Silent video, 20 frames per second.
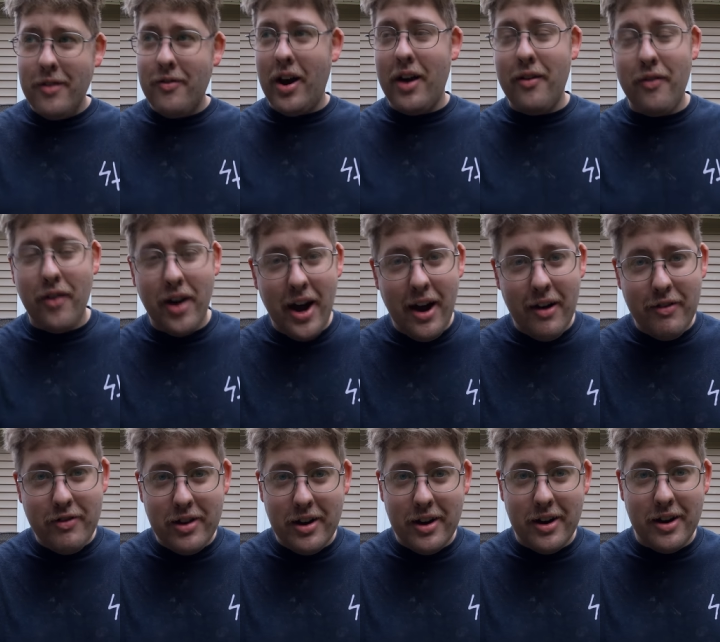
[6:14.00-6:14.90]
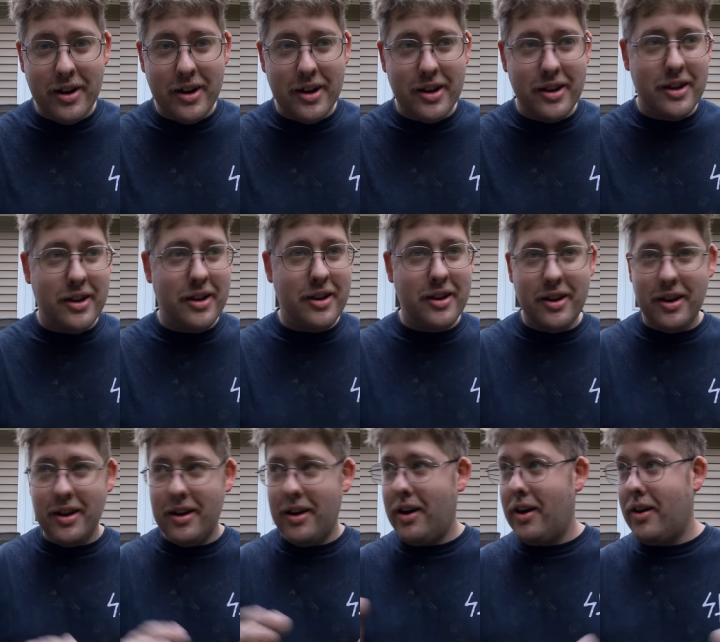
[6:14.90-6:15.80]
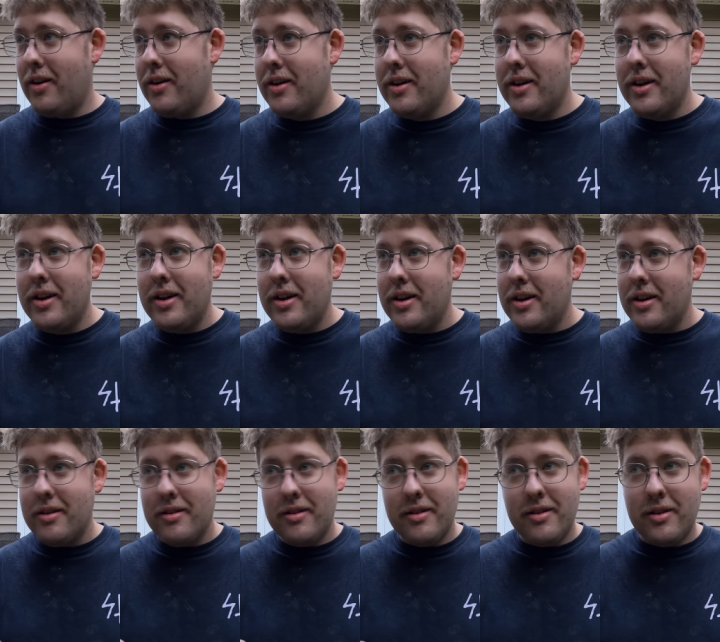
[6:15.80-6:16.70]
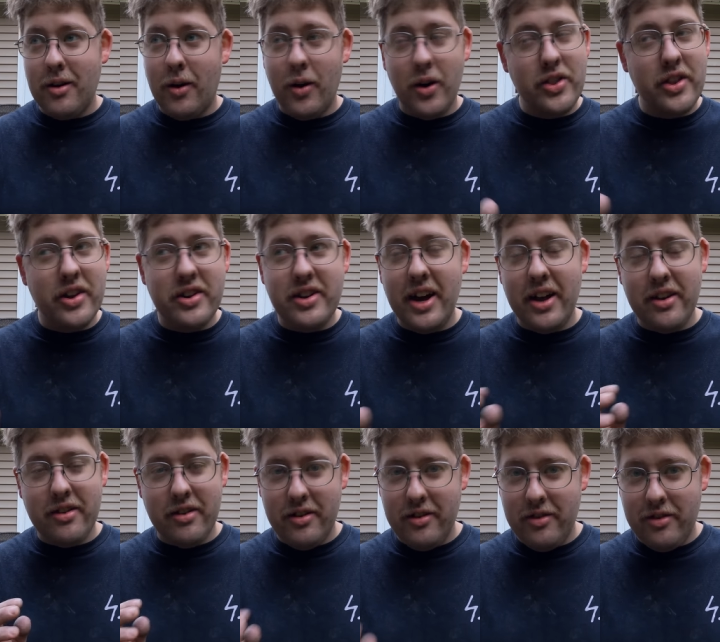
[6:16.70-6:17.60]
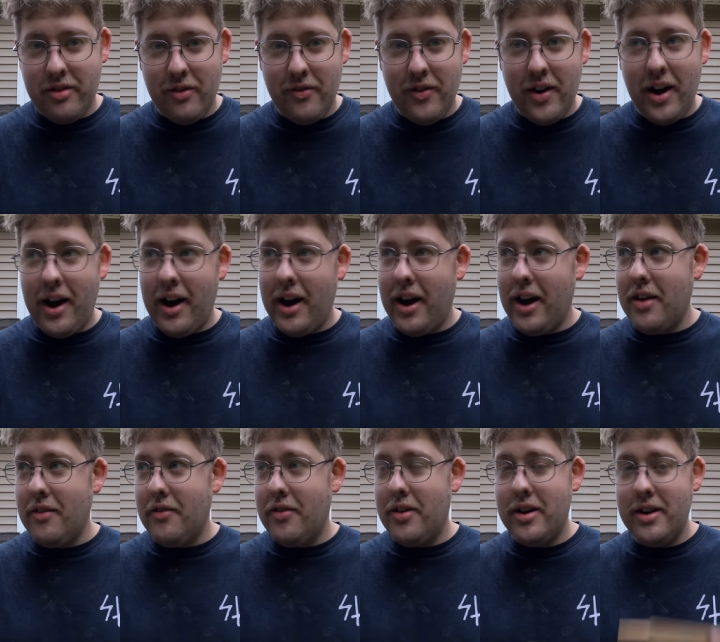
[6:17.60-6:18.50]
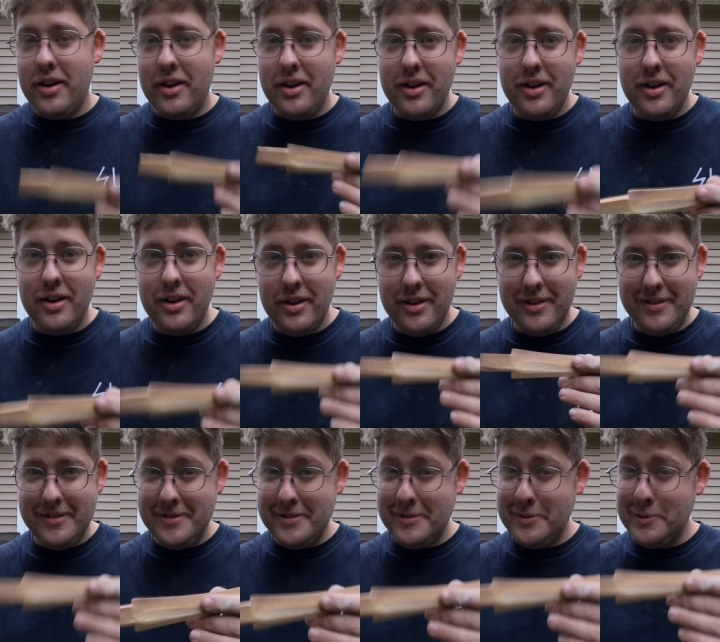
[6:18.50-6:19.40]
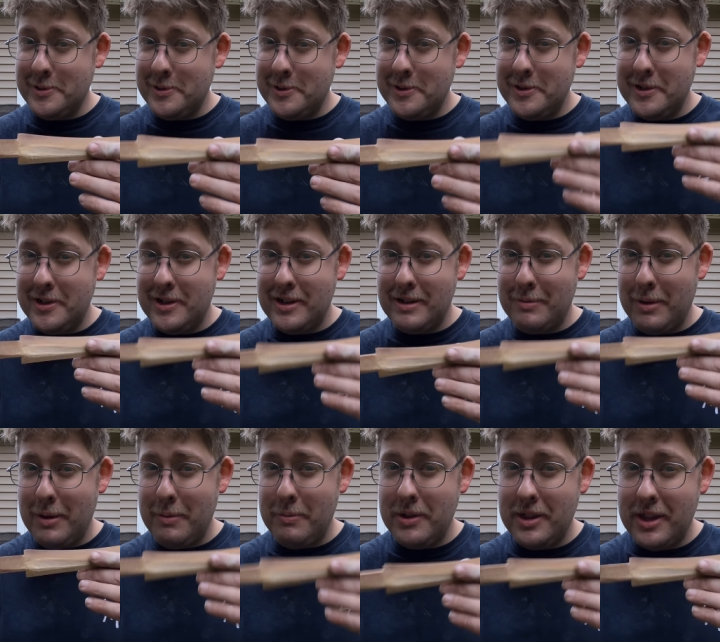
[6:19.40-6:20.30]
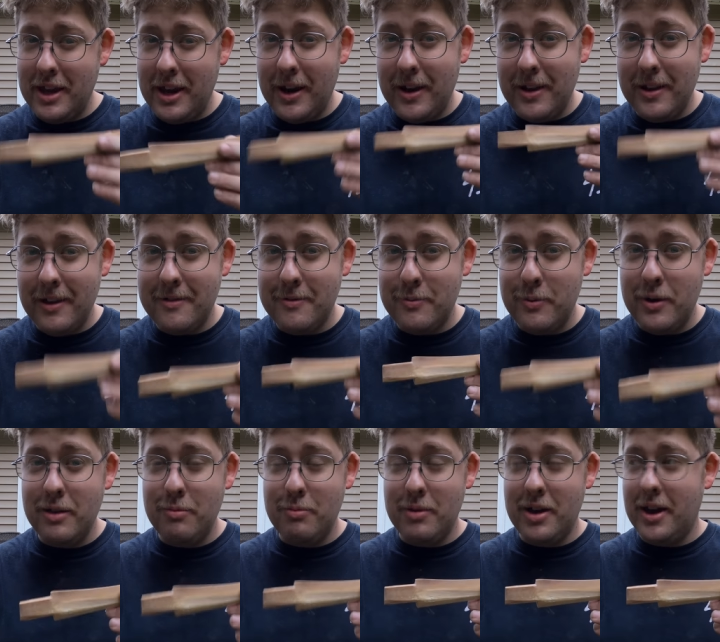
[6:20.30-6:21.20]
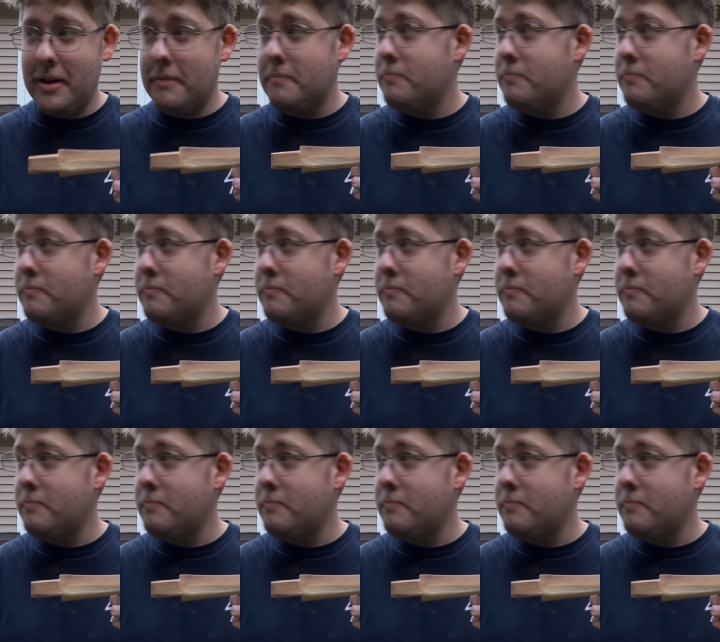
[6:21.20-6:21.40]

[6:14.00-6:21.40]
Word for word: If I ever have to, you know, go in the desert and survive, I don't know, I might be taking this with me.